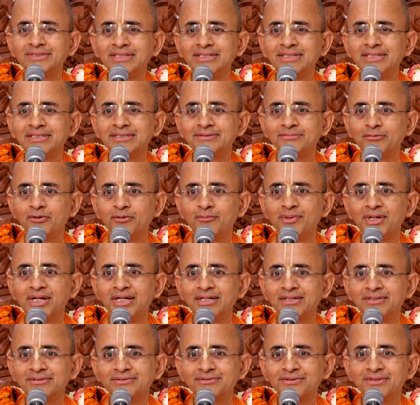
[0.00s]
in this
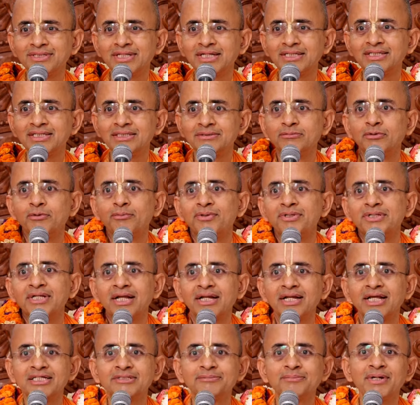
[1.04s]
movement so that this movement
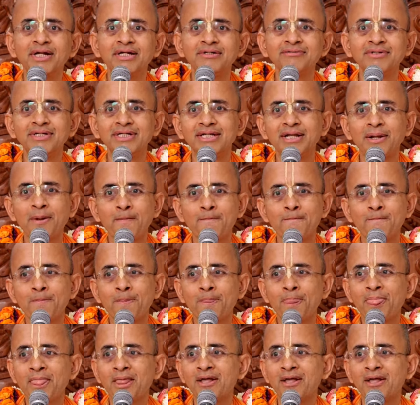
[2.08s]
can expand very